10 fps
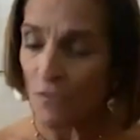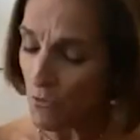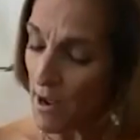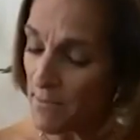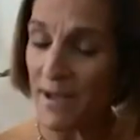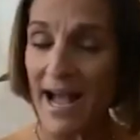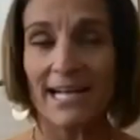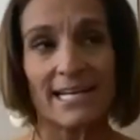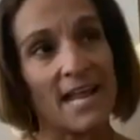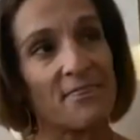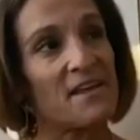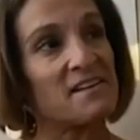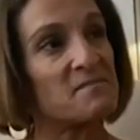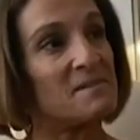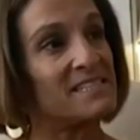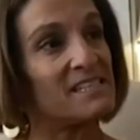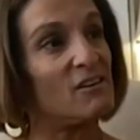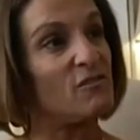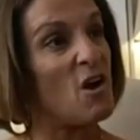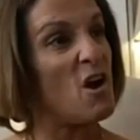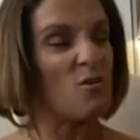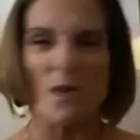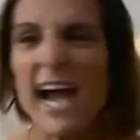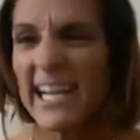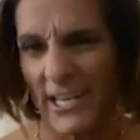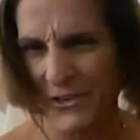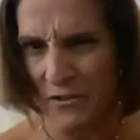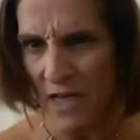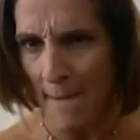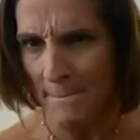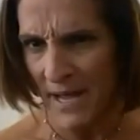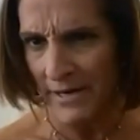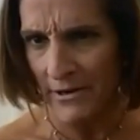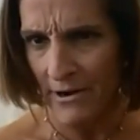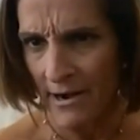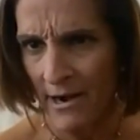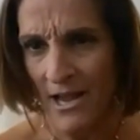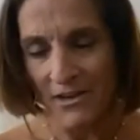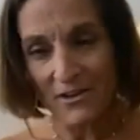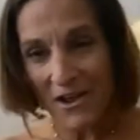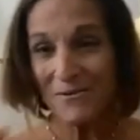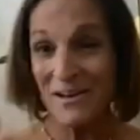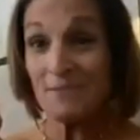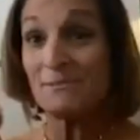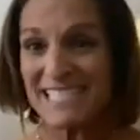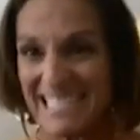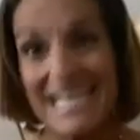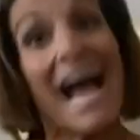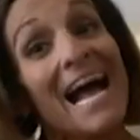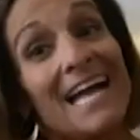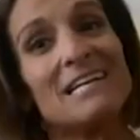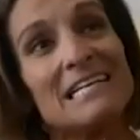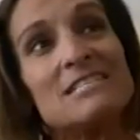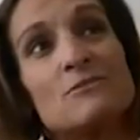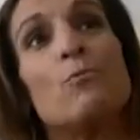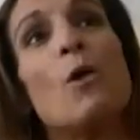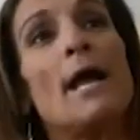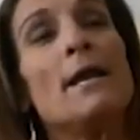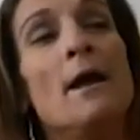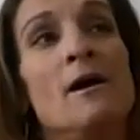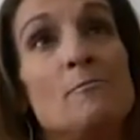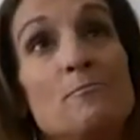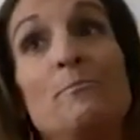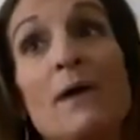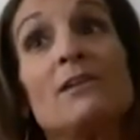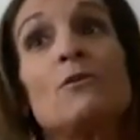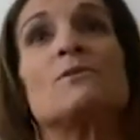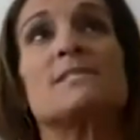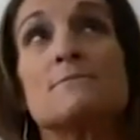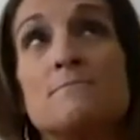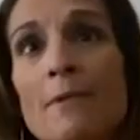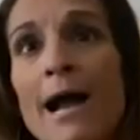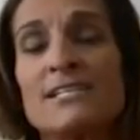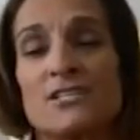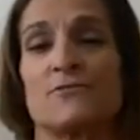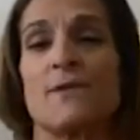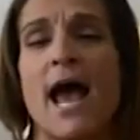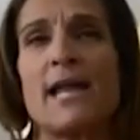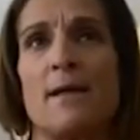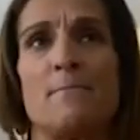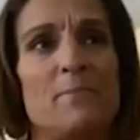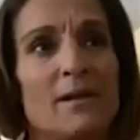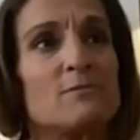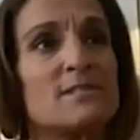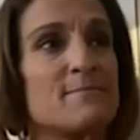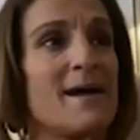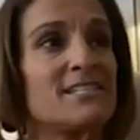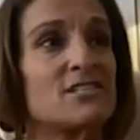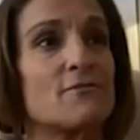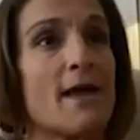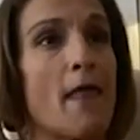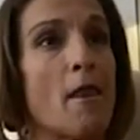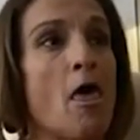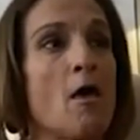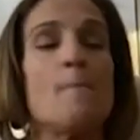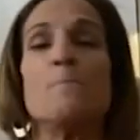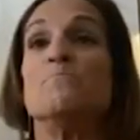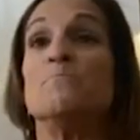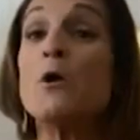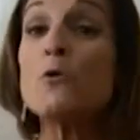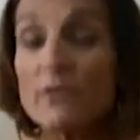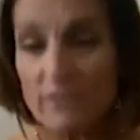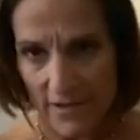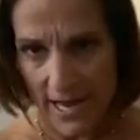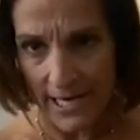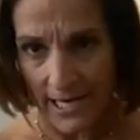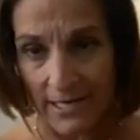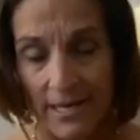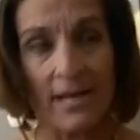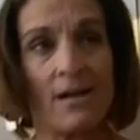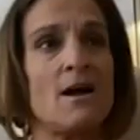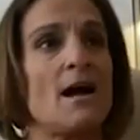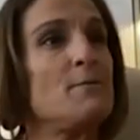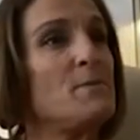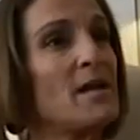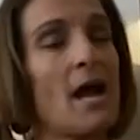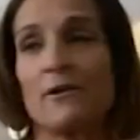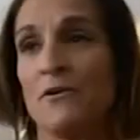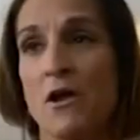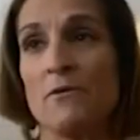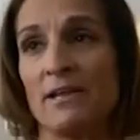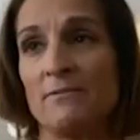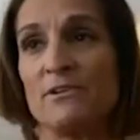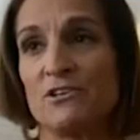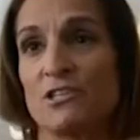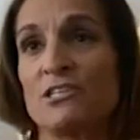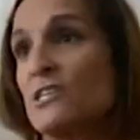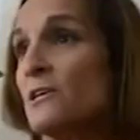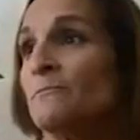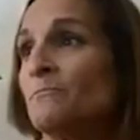on the way back, and I'd think to myself, I can do that better. You know, and it was, that is what Bella was master at, and Bella was master at motivating. I mean, I don't know, he would just